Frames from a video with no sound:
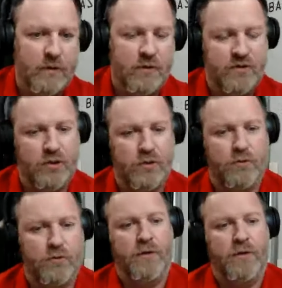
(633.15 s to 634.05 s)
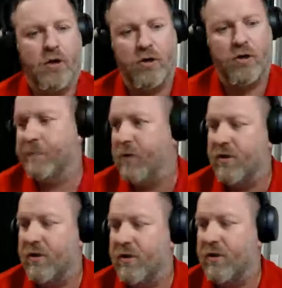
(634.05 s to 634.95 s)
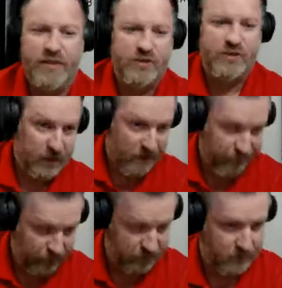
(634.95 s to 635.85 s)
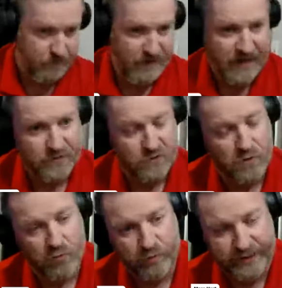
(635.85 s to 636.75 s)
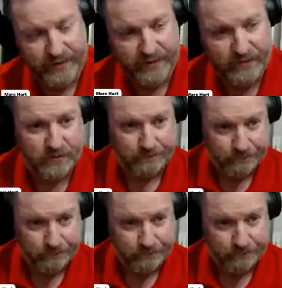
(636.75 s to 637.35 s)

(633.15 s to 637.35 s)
So the hardest parts to teach in the offense are the backdoor reads